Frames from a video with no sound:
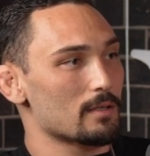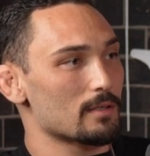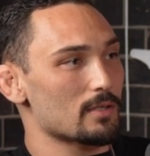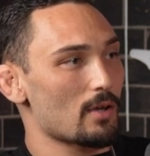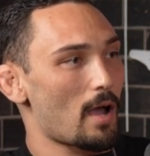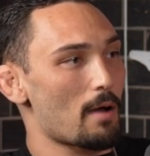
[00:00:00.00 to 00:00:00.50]

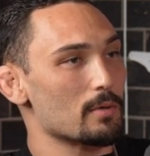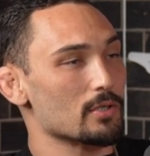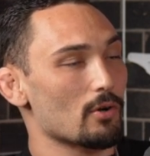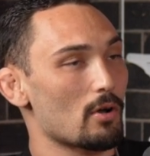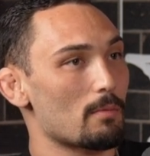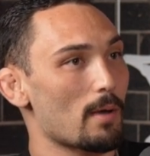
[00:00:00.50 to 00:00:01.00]
So I was
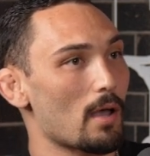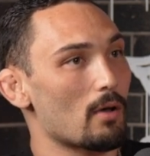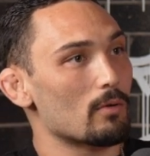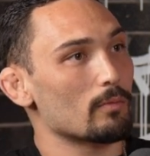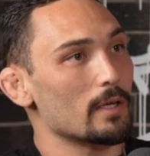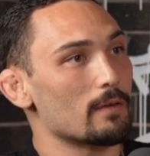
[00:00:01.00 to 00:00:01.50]
growing my
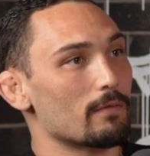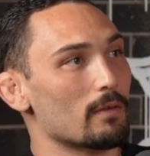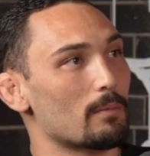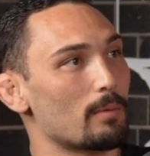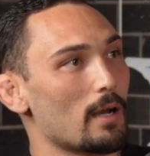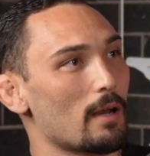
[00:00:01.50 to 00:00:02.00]
own weed for
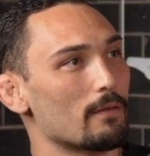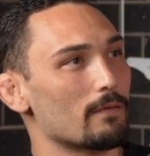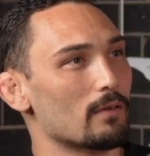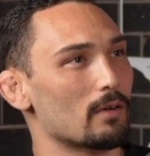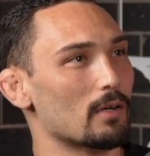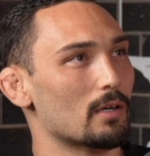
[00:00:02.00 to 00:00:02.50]
the brand
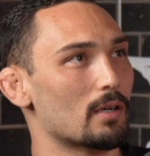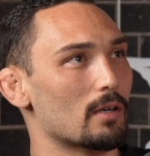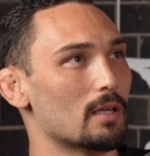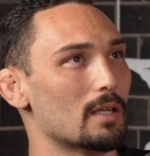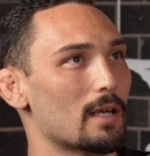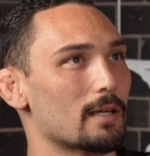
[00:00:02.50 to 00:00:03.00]
for a
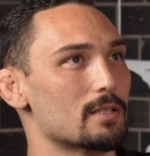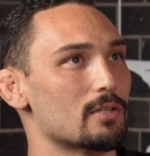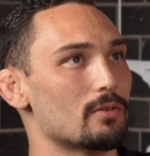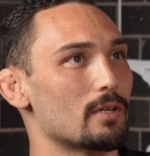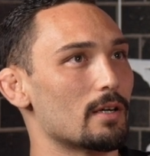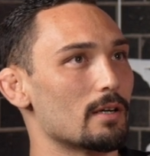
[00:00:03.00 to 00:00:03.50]
good like
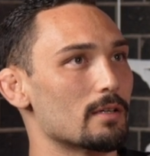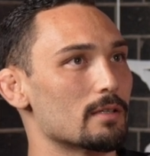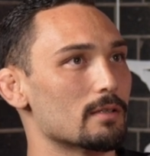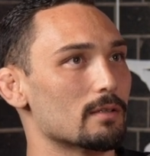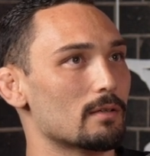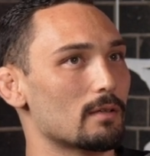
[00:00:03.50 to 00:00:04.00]
2 years.